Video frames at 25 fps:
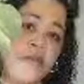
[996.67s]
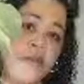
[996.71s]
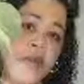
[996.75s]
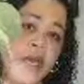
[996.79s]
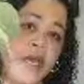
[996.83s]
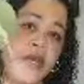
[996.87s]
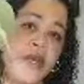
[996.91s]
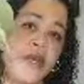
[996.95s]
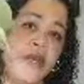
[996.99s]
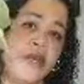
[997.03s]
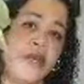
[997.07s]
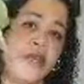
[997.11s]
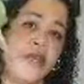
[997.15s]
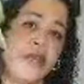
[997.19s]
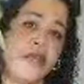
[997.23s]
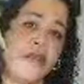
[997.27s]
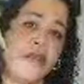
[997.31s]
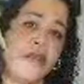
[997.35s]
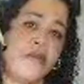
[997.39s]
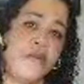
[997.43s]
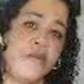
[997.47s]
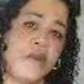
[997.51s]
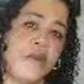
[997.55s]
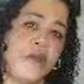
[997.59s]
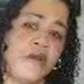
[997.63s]
the lives,
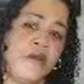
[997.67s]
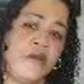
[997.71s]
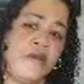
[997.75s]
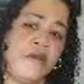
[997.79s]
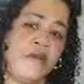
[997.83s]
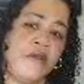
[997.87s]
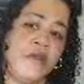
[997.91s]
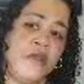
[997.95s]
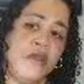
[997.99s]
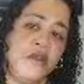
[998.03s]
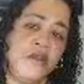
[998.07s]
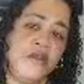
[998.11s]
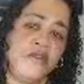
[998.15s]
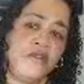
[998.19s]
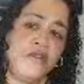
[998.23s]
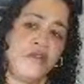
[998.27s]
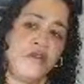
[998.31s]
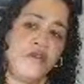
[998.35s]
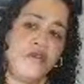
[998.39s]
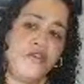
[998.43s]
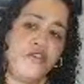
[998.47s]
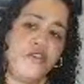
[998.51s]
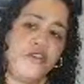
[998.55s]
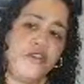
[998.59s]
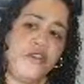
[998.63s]
you know, so I can do some
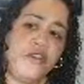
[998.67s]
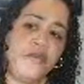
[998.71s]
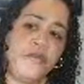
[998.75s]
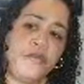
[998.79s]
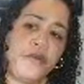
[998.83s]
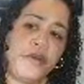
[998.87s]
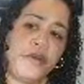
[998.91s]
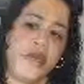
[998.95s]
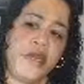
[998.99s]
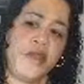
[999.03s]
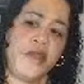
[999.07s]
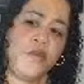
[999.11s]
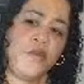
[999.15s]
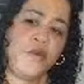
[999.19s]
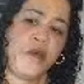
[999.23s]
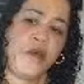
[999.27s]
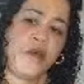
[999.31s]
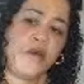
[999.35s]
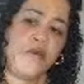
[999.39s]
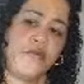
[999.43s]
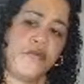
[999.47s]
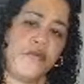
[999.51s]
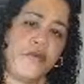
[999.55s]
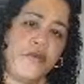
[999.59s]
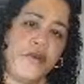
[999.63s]
editing as well.
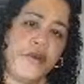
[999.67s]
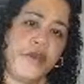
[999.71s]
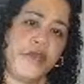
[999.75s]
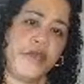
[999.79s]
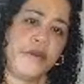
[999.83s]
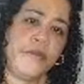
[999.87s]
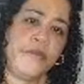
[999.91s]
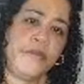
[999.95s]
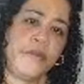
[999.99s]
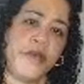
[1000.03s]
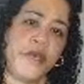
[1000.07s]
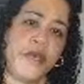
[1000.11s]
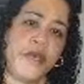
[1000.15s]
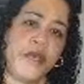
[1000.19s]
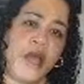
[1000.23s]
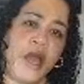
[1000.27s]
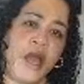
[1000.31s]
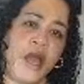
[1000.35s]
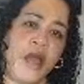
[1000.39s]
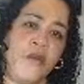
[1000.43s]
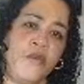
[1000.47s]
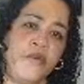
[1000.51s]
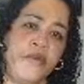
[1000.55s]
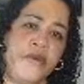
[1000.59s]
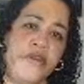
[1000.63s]
So she's
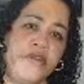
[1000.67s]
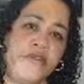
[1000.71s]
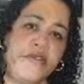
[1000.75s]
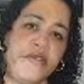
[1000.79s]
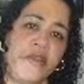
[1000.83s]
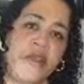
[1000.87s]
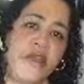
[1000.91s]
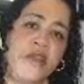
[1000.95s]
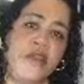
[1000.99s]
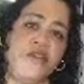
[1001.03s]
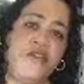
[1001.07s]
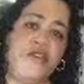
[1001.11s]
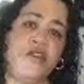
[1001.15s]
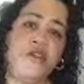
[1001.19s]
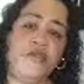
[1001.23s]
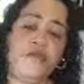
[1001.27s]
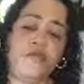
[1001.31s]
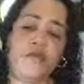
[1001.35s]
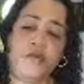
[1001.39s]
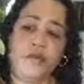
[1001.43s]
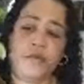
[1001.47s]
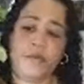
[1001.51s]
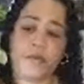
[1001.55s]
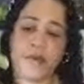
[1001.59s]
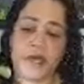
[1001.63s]
pretty well rooted,
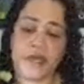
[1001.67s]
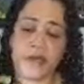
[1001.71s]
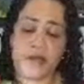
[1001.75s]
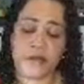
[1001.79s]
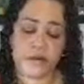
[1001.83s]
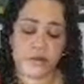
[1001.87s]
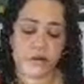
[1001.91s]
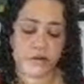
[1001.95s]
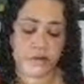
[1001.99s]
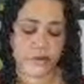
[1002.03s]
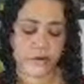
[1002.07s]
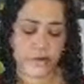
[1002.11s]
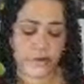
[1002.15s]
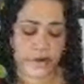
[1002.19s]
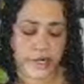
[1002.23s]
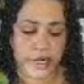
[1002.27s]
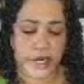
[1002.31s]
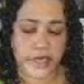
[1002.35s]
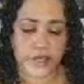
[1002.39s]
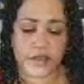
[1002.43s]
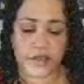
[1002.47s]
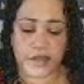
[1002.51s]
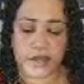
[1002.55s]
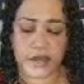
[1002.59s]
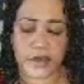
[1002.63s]
but I wouldn't say
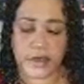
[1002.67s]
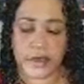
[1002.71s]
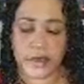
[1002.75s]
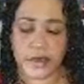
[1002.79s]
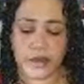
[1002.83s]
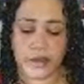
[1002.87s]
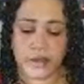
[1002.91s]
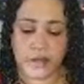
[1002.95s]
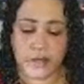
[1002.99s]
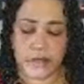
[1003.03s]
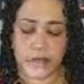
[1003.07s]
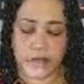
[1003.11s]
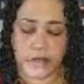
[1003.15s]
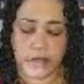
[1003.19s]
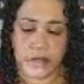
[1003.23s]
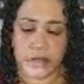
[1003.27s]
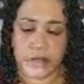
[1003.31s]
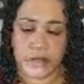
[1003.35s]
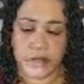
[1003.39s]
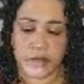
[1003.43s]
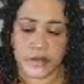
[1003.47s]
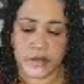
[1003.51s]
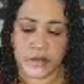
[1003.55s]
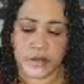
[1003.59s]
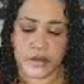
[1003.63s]
she's root bound
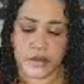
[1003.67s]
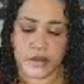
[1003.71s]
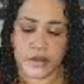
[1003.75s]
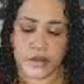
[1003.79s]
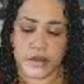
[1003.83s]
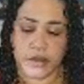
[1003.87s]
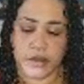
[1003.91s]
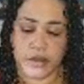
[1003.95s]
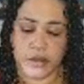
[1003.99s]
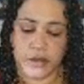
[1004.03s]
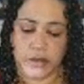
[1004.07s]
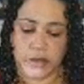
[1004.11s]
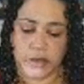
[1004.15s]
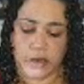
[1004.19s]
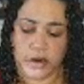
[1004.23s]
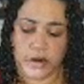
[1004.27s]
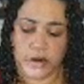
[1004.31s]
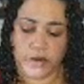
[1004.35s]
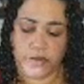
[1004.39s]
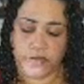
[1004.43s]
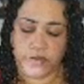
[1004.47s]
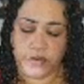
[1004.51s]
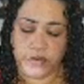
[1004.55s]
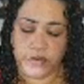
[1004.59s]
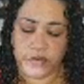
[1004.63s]
or anything.
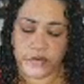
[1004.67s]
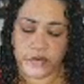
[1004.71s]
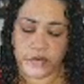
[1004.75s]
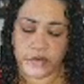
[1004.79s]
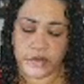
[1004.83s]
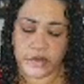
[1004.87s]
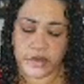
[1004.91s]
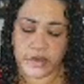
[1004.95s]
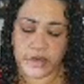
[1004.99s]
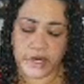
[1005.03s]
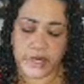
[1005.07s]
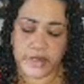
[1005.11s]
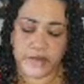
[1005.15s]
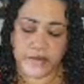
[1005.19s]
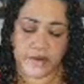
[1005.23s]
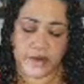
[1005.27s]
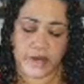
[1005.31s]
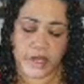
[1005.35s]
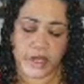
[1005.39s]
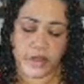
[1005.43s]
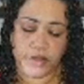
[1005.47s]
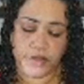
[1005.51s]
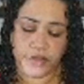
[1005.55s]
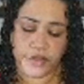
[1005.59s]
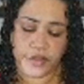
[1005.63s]

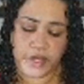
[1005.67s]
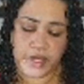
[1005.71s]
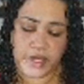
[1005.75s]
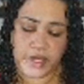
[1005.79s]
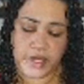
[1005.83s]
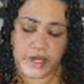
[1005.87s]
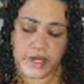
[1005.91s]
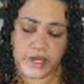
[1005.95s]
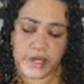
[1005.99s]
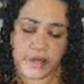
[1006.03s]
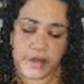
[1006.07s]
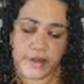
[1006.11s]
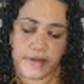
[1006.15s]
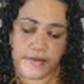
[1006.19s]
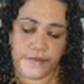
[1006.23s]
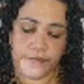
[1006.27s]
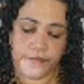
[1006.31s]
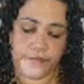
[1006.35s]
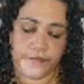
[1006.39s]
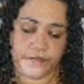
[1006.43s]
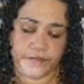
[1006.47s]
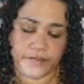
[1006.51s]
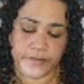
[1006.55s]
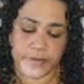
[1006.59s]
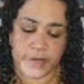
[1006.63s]
Her roots look nice and
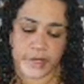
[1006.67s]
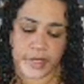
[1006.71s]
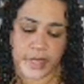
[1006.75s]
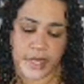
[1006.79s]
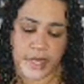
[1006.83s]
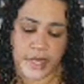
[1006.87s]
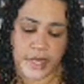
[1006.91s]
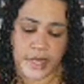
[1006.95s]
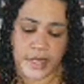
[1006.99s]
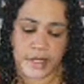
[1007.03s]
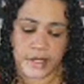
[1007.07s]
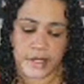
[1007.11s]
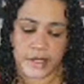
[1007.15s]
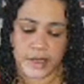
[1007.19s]
healthy,